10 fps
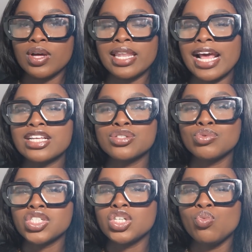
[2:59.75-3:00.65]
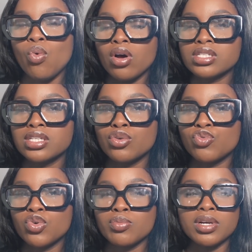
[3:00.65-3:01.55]
And as soon as she walks in the
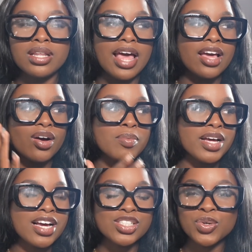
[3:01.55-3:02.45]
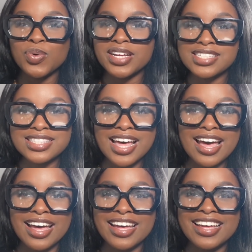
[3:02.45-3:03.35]
room, you're like, oh my gosh, who is
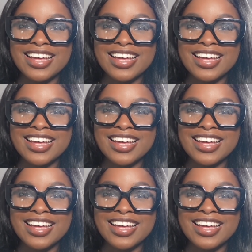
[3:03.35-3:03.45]
that?